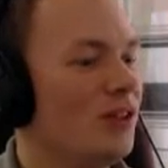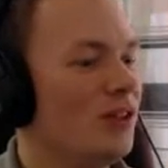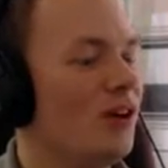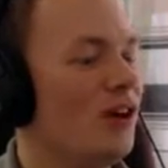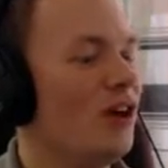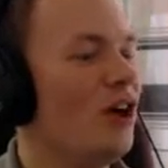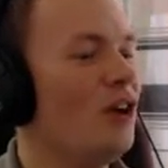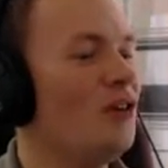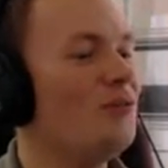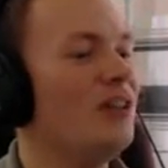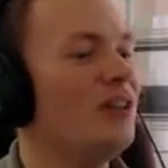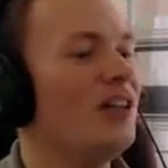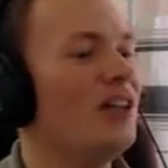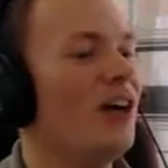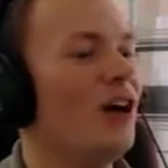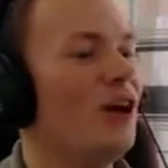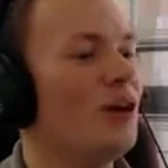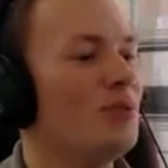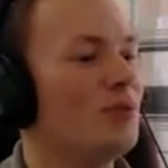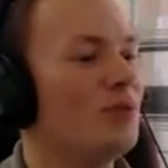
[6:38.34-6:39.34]
Your only
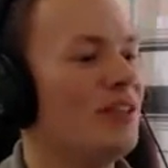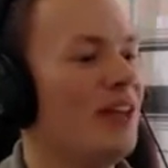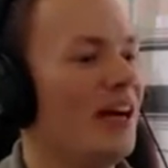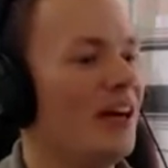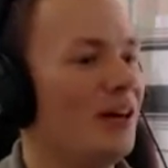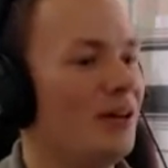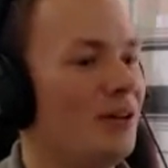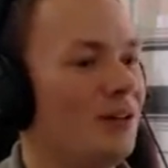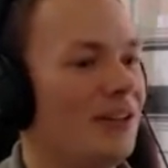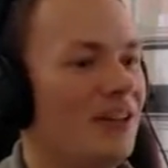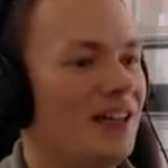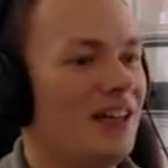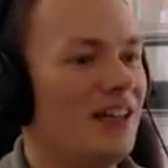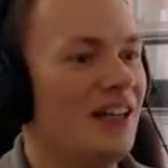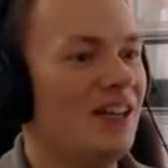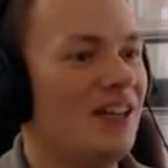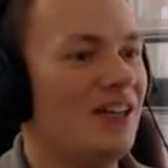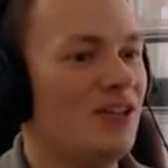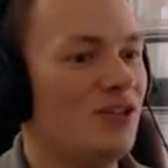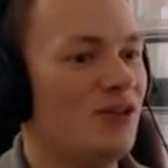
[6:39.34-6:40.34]
hope
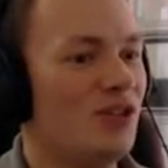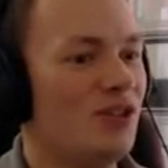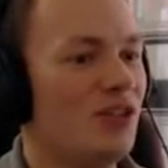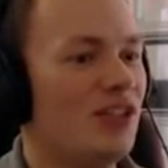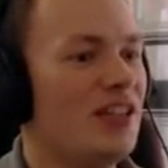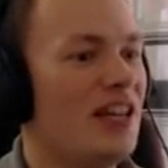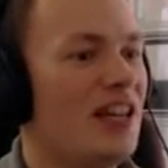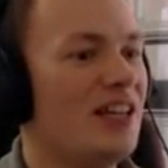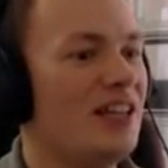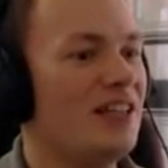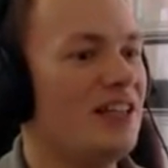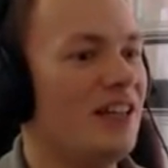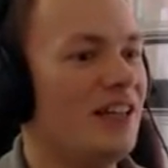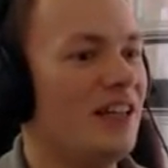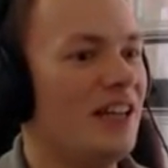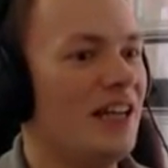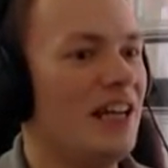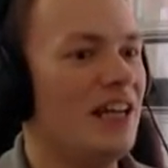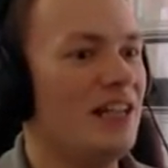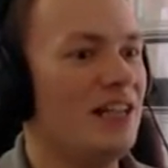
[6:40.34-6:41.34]
now is to stay
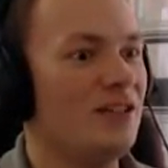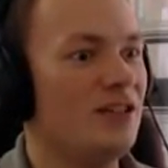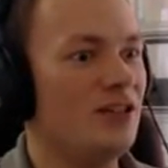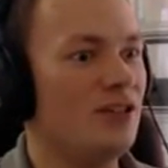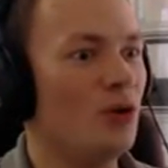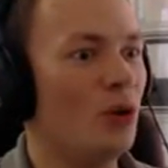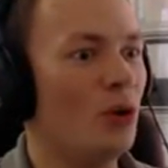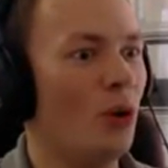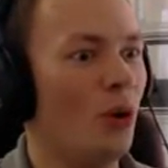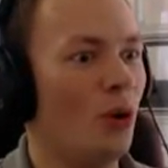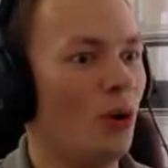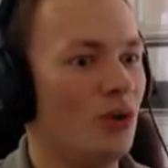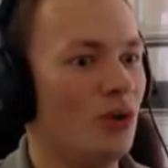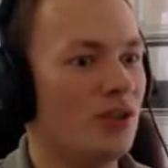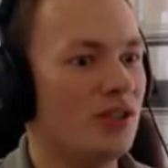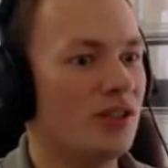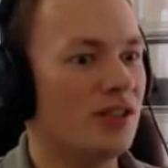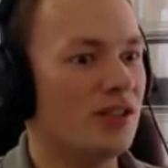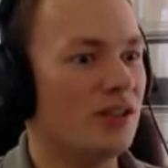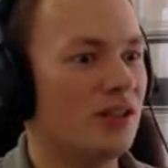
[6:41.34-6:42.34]

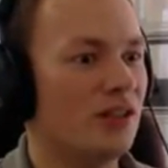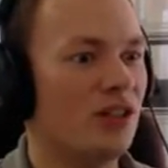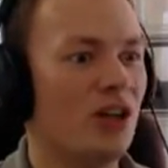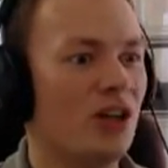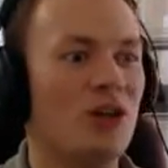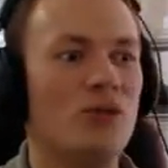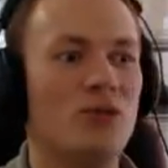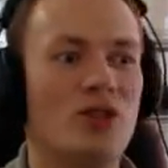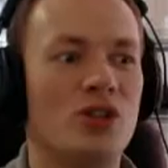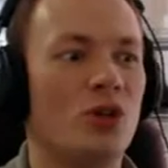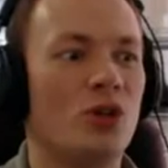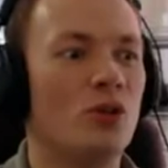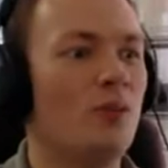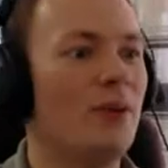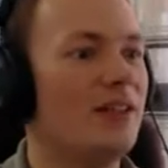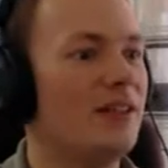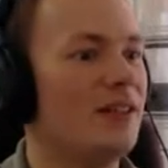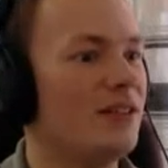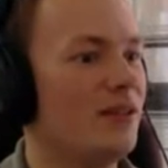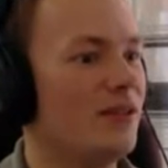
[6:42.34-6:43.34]
indoors. Close your
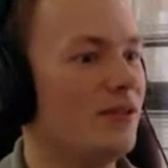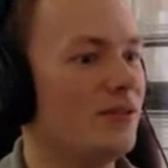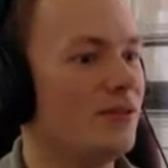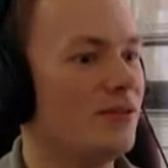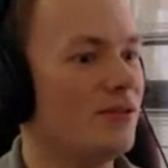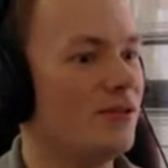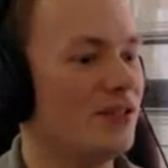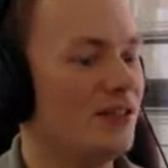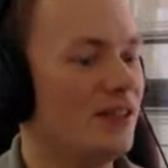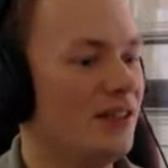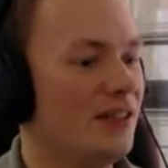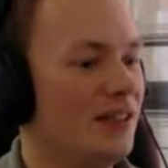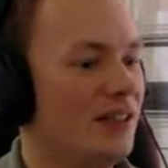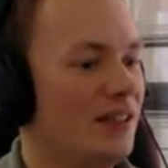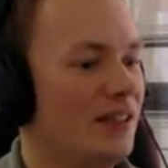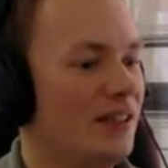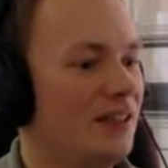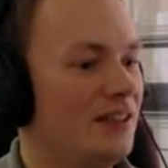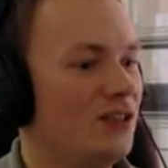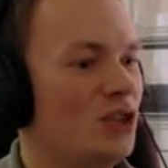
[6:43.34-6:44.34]
windows.
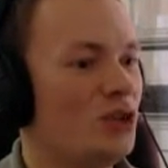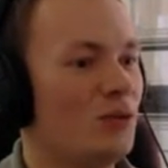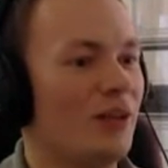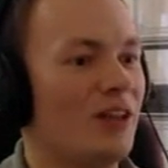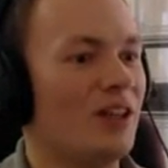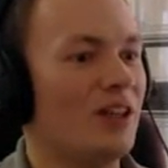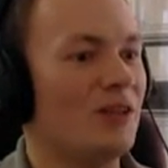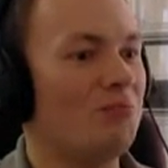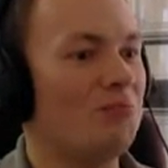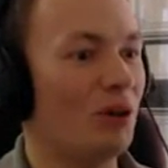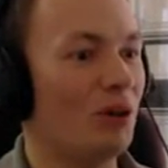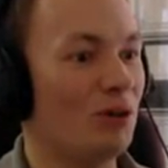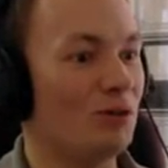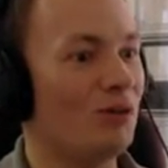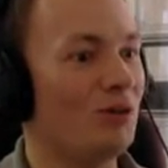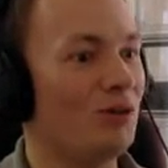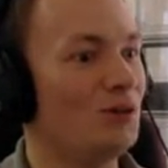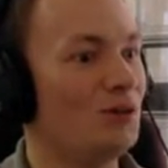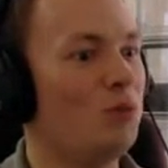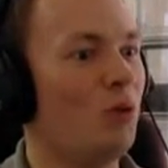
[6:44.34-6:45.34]
Drink
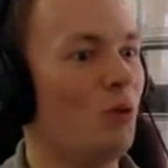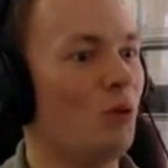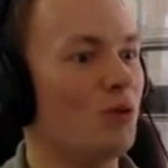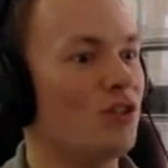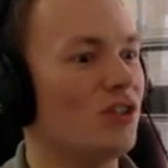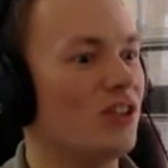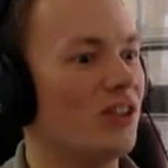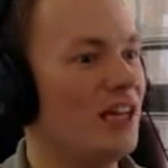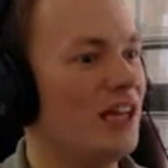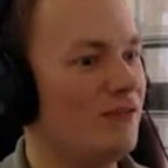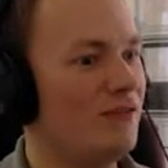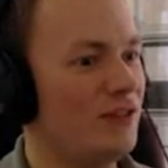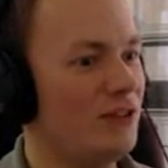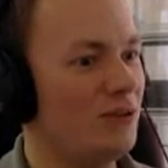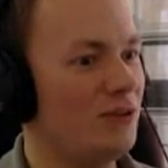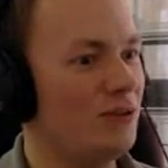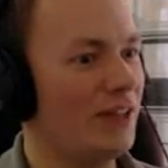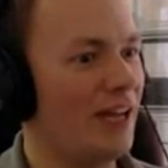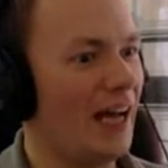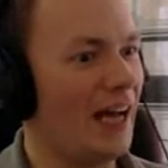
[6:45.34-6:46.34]
bottled water if
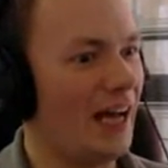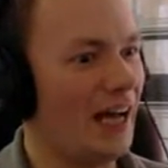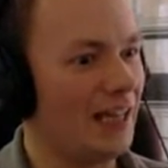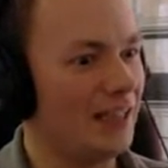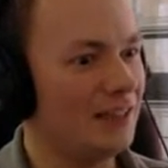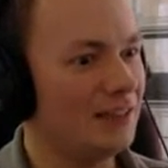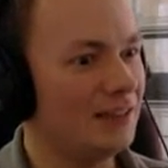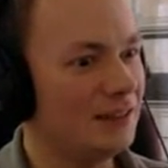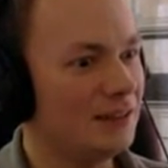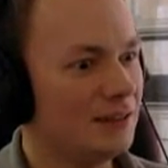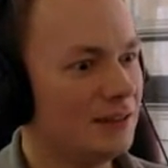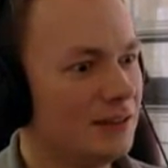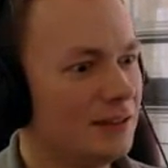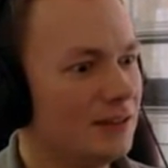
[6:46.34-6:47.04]
you can.